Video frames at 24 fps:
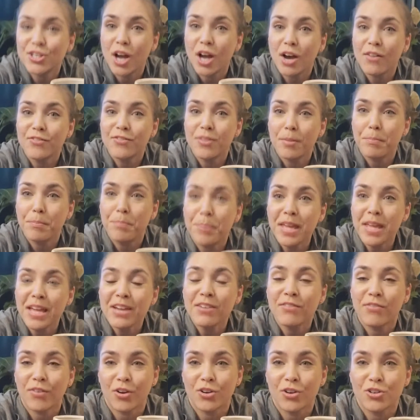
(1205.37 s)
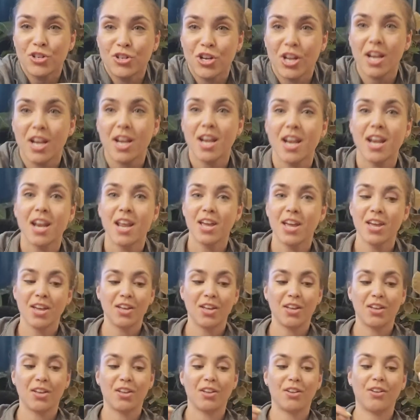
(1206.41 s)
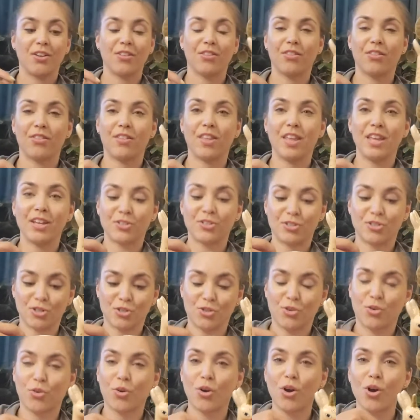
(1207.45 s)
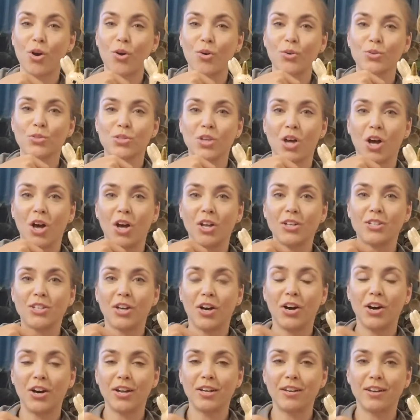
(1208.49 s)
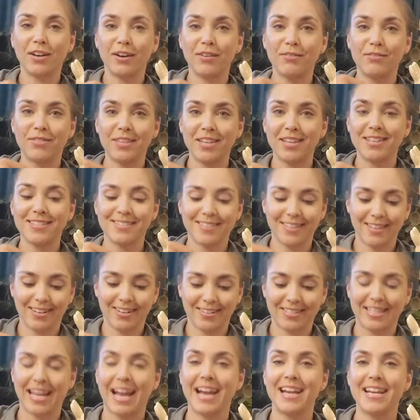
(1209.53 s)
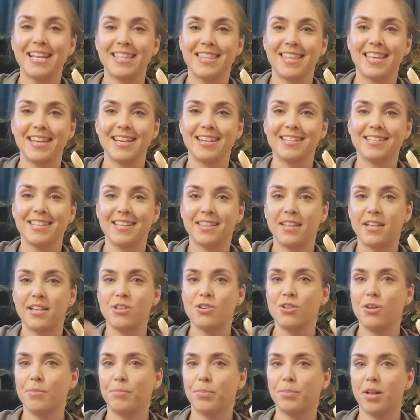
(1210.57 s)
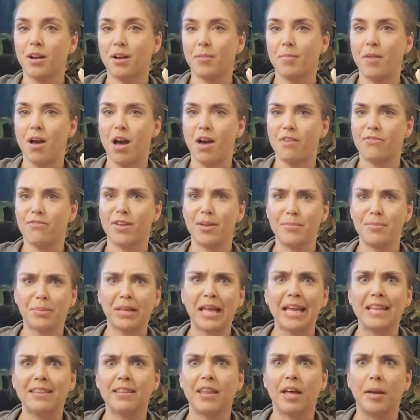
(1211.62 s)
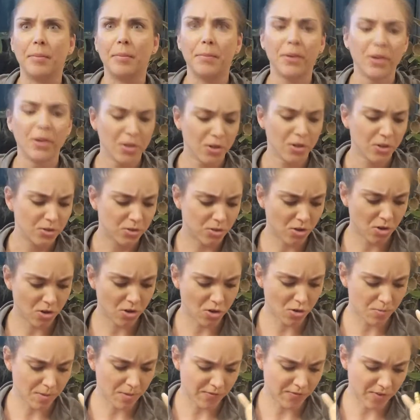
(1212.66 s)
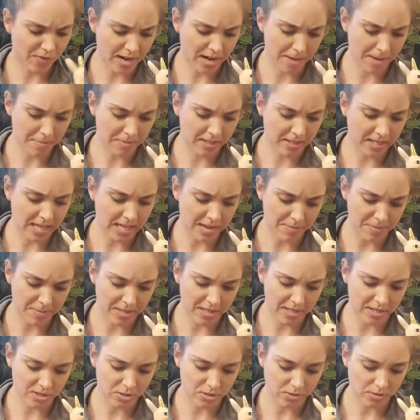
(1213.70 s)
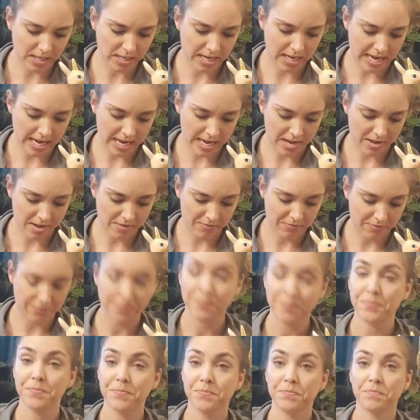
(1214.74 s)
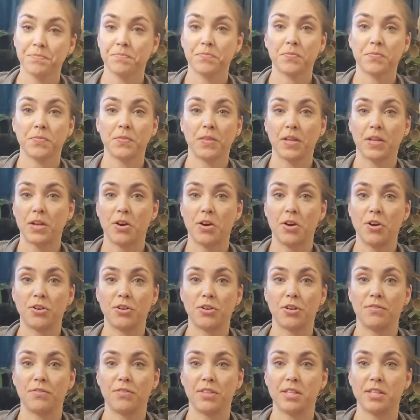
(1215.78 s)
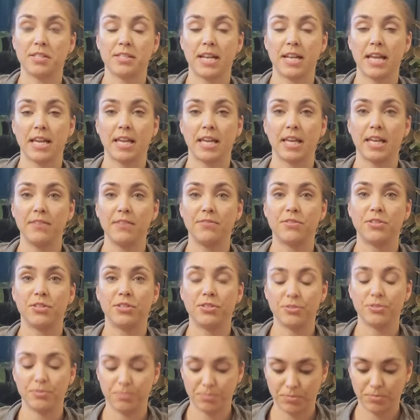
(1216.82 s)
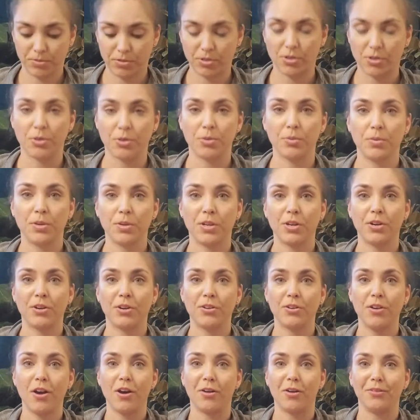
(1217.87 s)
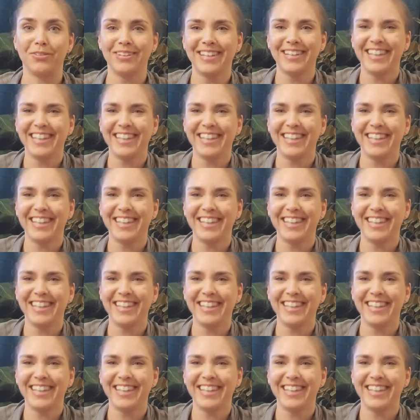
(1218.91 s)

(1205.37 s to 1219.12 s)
of the big version, it just grows a ton of these little tiny things, and then you can pluck them off and plant them. So my friend Emily gave me these. She was like, I have like 100 of these that I can give to you. So here you go.